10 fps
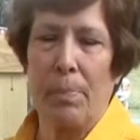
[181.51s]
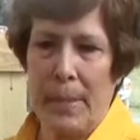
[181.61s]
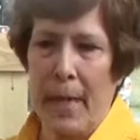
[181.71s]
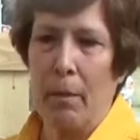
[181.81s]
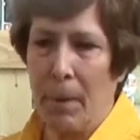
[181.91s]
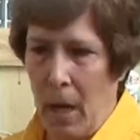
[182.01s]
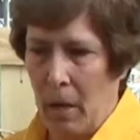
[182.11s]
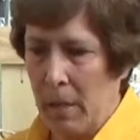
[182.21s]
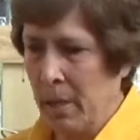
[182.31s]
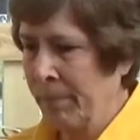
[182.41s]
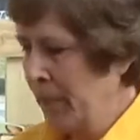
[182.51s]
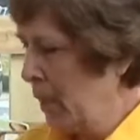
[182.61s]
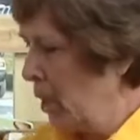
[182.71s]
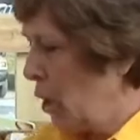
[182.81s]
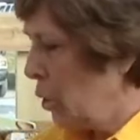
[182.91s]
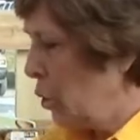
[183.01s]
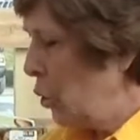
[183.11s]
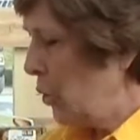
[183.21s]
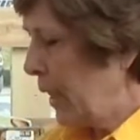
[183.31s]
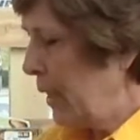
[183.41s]
potato bugs.
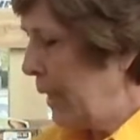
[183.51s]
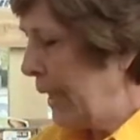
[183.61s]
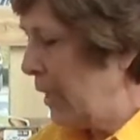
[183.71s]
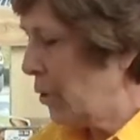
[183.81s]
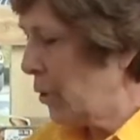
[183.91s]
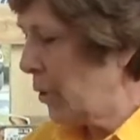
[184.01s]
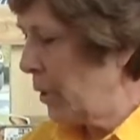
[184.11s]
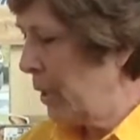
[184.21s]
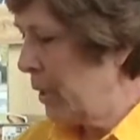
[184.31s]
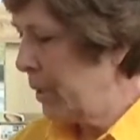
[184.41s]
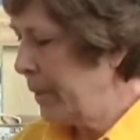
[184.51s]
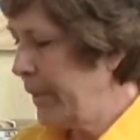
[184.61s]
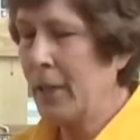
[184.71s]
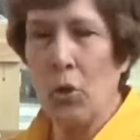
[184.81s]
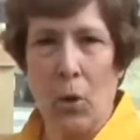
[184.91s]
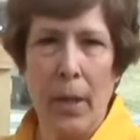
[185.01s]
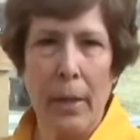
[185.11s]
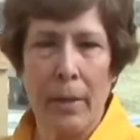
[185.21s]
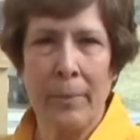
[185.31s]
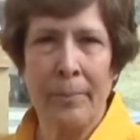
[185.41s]
You can either ignore it
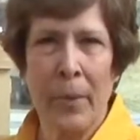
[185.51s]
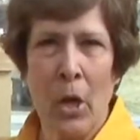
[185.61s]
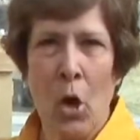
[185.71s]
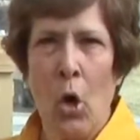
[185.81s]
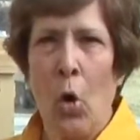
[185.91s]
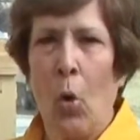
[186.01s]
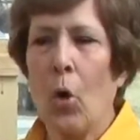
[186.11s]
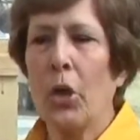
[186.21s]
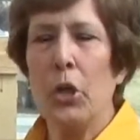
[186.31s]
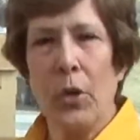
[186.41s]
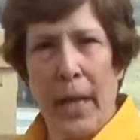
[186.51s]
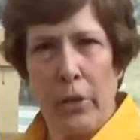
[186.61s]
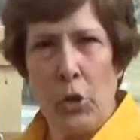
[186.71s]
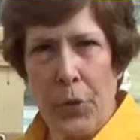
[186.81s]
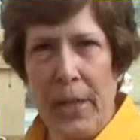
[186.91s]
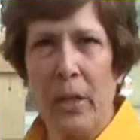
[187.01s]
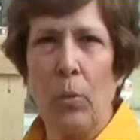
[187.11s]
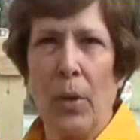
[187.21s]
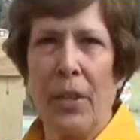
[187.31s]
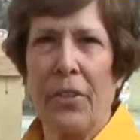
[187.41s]
or you can treat it
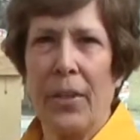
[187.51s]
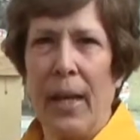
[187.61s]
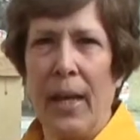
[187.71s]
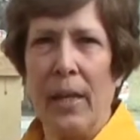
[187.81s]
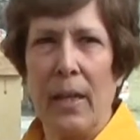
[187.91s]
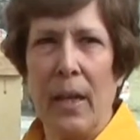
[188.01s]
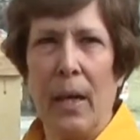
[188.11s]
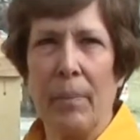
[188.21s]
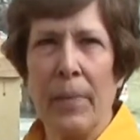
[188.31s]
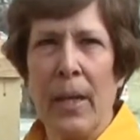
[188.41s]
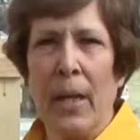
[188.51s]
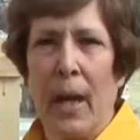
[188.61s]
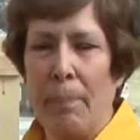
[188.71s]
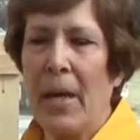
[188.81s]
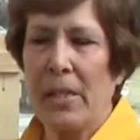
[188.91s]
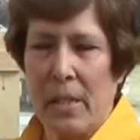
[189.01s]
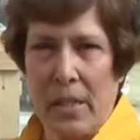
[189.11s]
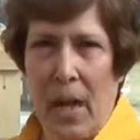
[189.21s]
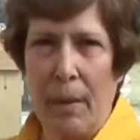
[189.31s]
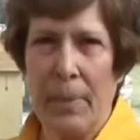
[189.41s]
with a, um, a
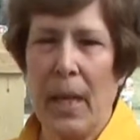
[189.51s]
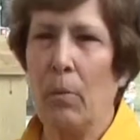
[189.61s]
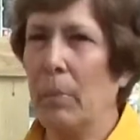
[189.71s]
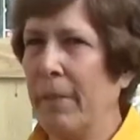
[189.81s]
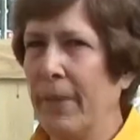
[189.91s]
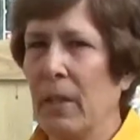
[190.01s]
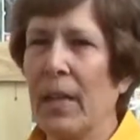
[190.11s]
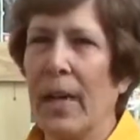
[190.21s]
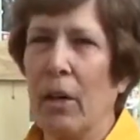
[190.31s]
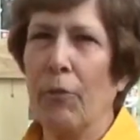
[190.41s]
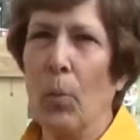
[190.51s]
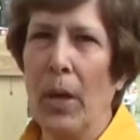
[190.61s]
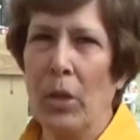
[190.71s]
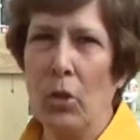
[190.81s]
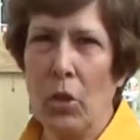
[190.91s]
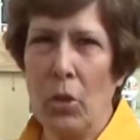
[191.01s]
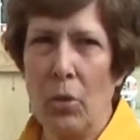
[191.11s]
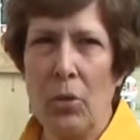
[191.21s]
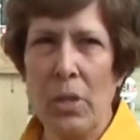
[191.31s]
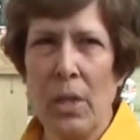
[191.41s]
pesticide. But I would be very careful what you
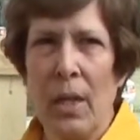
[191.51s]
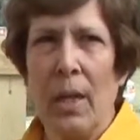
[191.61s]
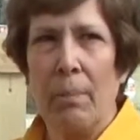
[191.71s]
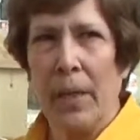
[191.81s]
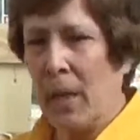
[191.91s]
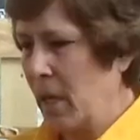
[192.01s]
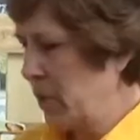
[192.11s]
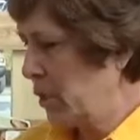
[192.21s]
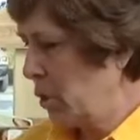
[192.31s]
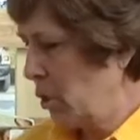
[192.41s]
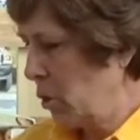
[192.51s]
use because